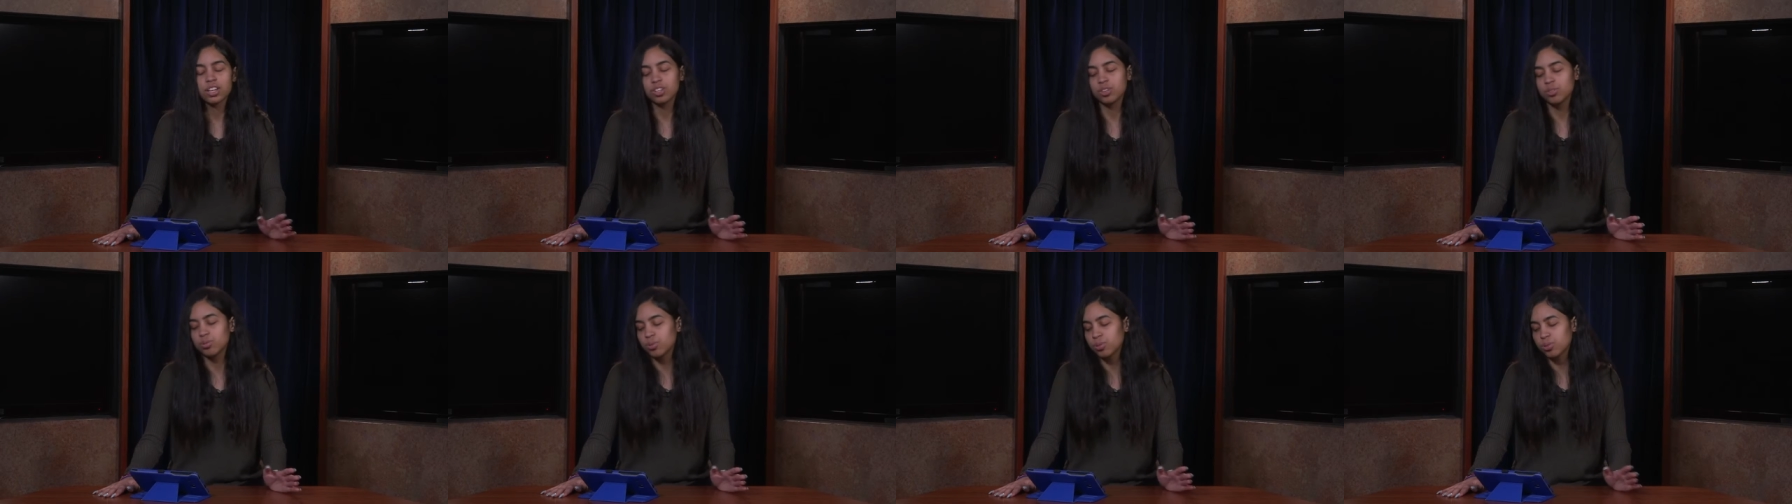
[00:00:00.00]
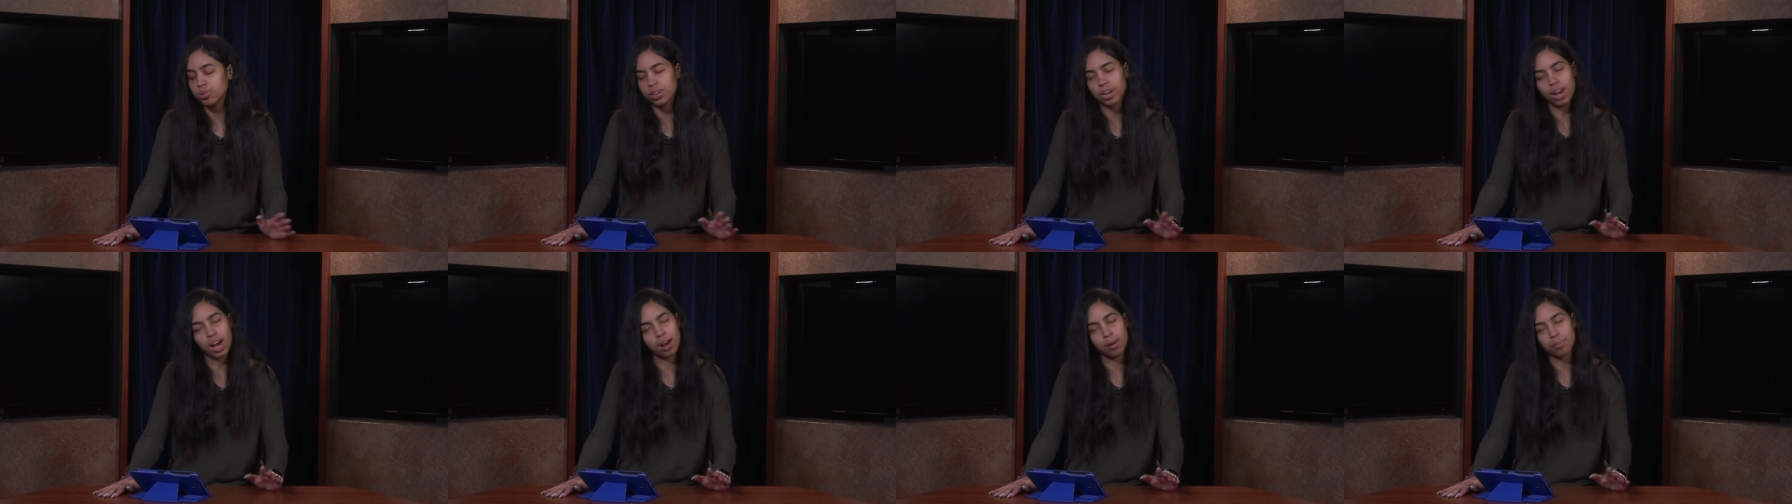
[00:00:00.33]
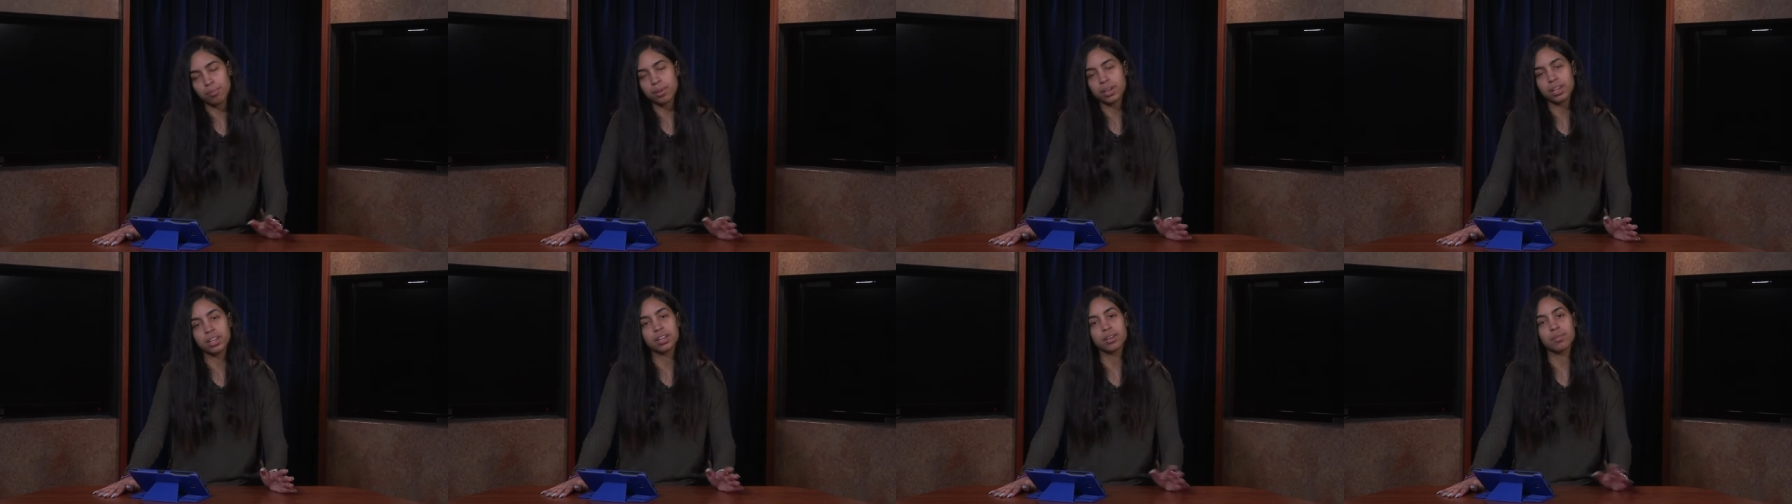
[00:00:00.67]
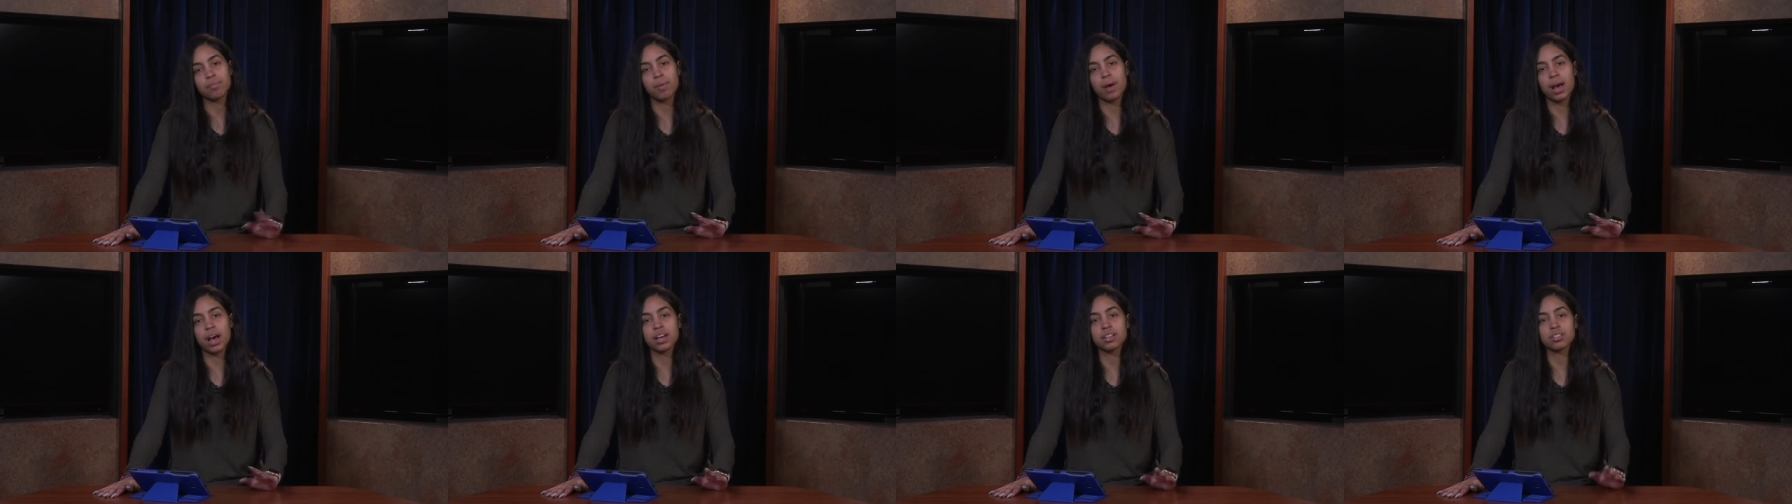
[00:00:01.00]
you will not make
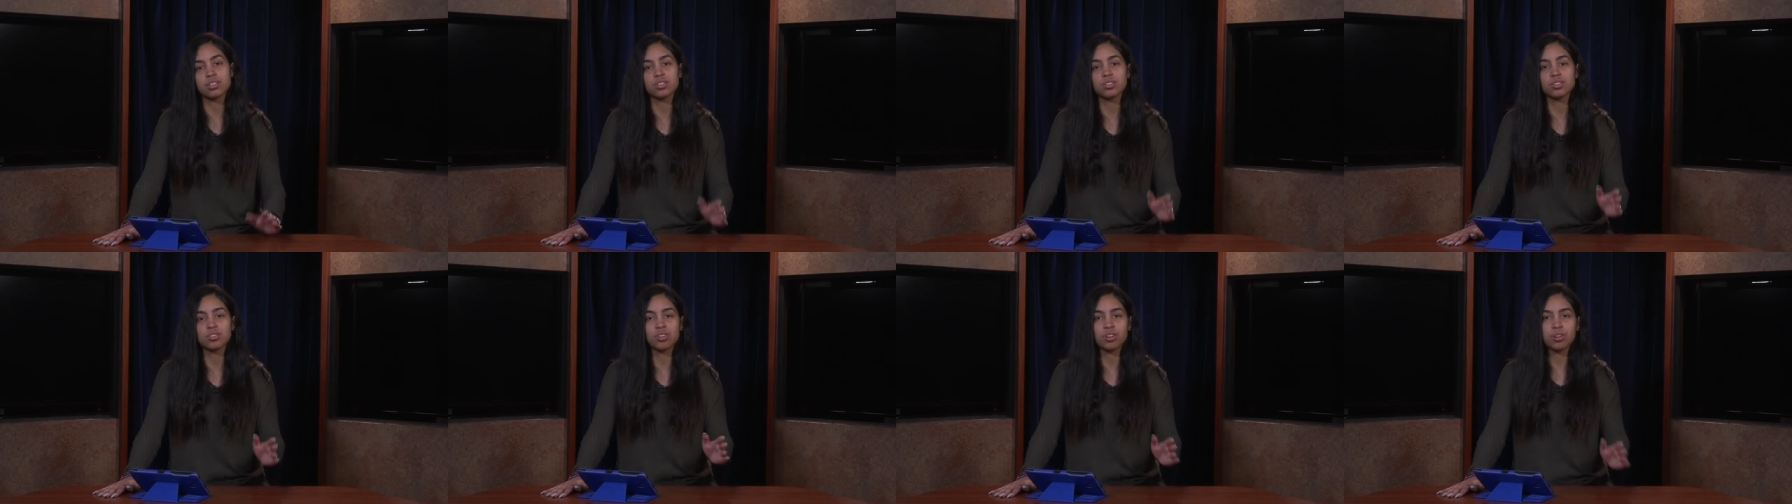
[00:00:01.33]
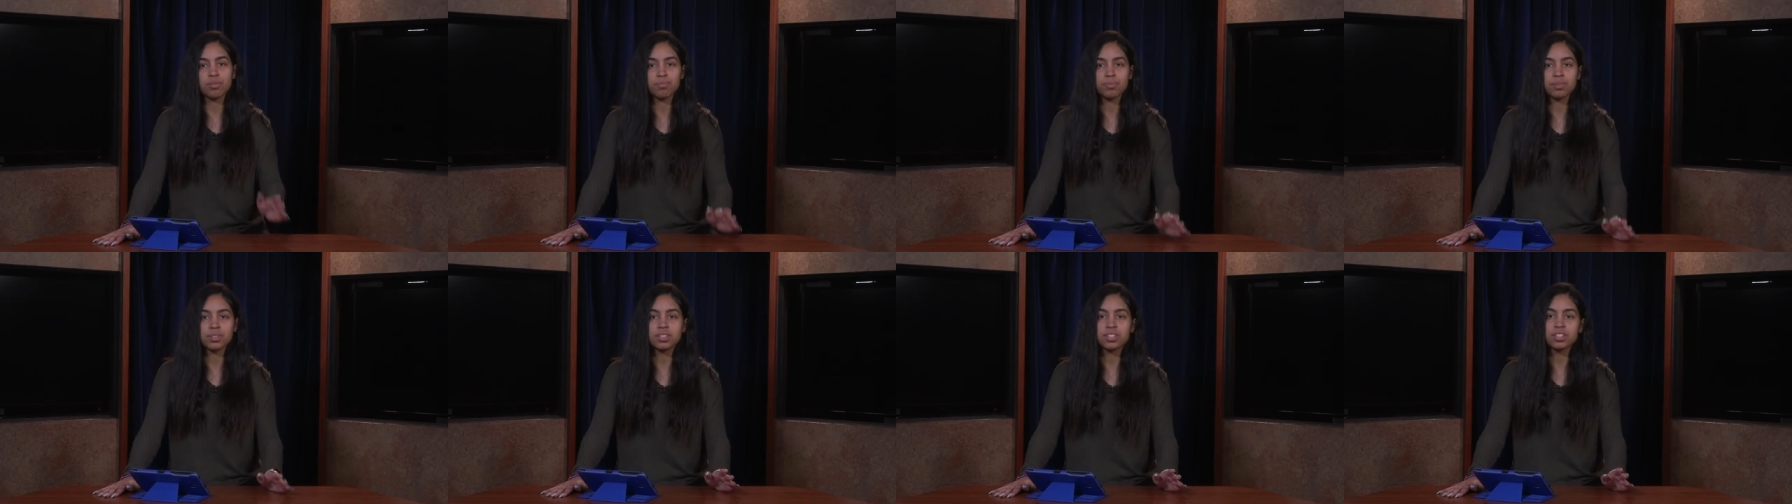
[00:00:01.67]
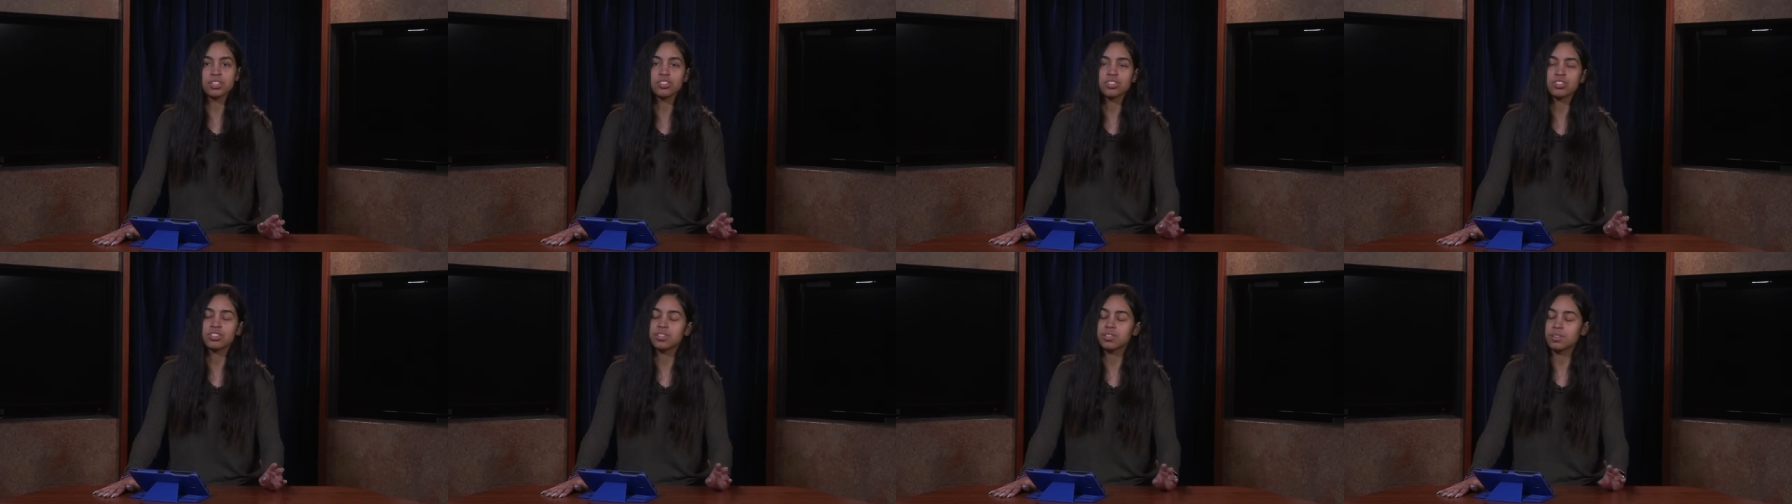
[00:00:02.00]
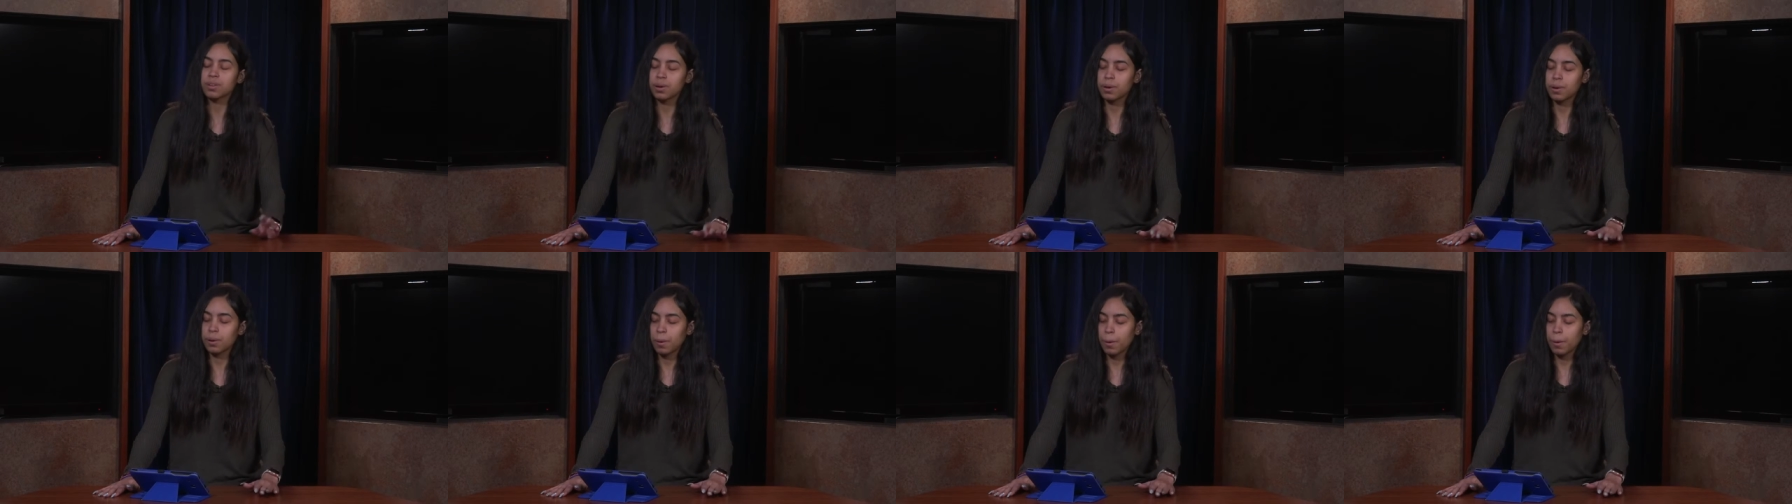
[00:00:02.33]
it past a certain position.